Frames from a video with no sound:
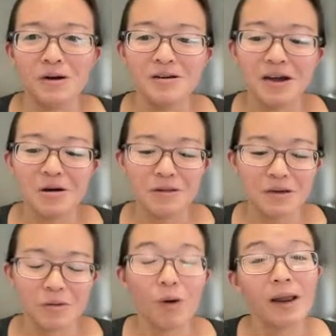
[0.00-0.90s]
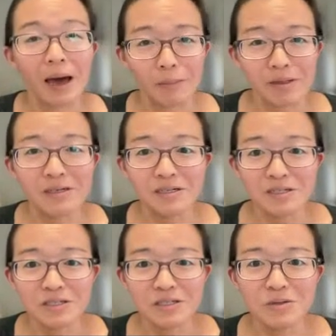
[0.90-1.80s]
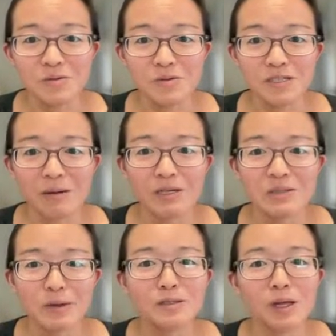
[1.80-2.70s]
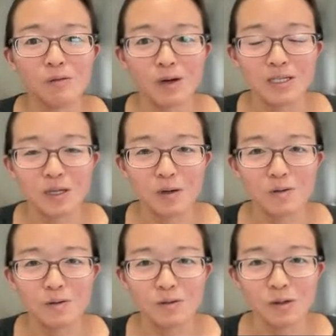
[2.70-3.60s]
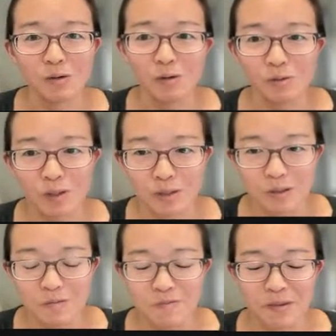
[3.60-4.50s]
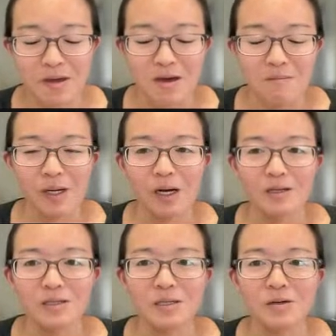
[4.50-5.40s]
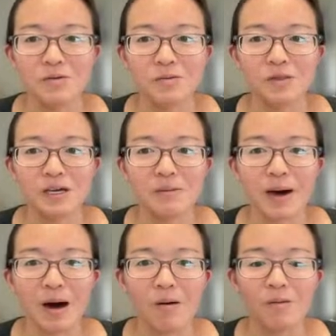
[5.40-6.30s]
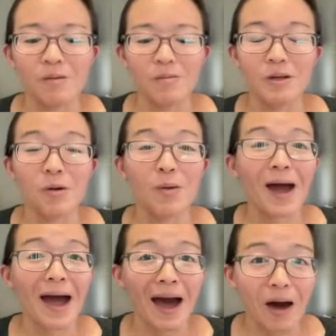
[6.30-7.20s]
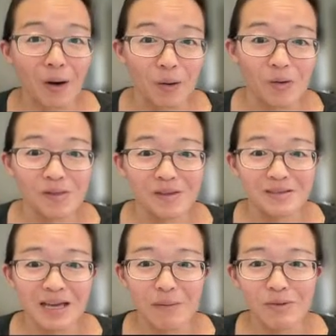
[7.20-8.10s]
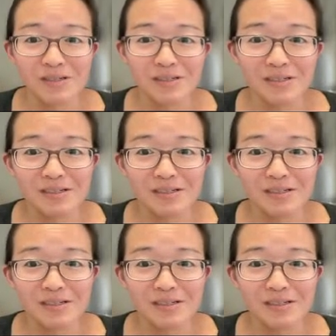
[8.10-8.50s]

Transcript: not only what happened to Japanese Americans on the West Coast during World War II, but also think about, how this happened,